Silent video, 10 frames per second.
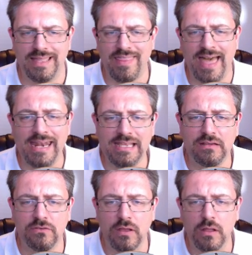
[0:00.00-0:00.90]
and that
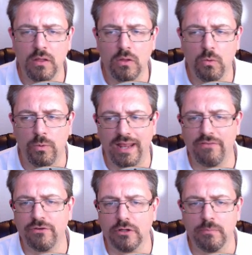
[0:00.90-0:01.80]
is
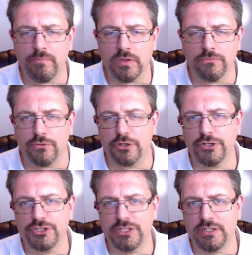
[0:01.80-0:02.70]
whatever
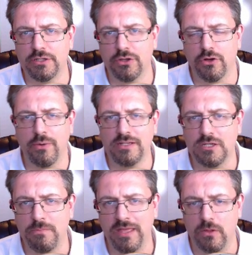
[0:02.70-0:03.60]
version you're going
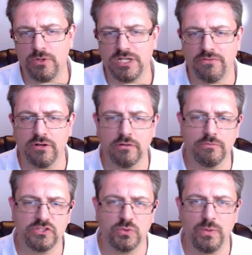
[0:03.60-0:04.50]
to pick, whichever
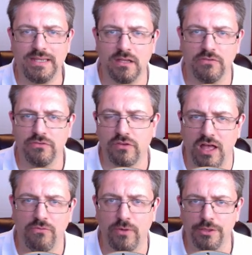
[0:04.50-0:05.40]
suite of
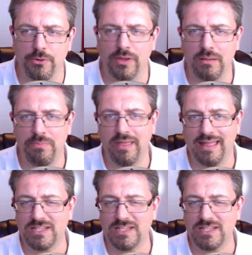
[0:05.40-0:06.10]
software you're going to pick,